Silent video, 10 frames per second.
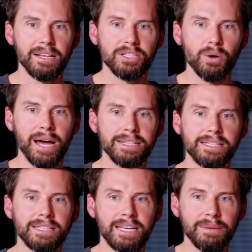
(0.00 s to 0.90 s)
so I
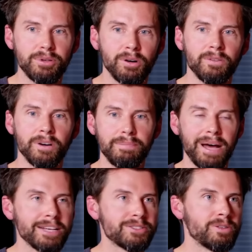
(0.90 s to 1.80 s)
skipped over and
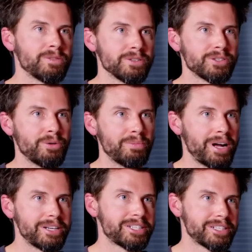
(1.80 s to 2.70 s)
passed over so
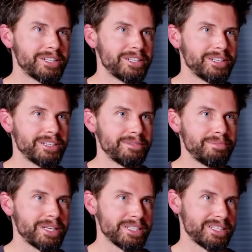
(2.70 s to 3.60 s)
much
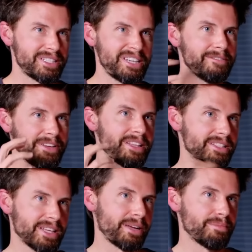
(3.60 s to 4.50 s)
because it just didn't fit
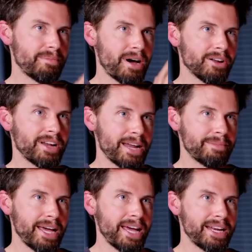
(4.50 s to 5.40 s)
this like model I had in
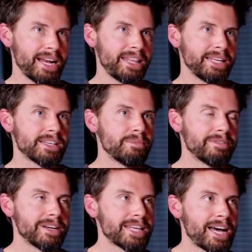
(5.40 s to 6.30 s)
my head. And I think some
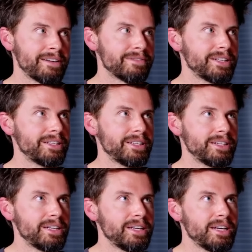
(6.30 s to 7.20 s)
of us have
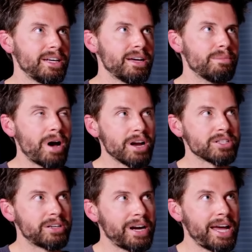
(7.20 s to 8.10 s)

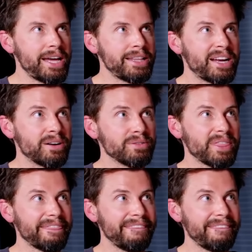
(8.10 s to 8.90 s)
models in our head that are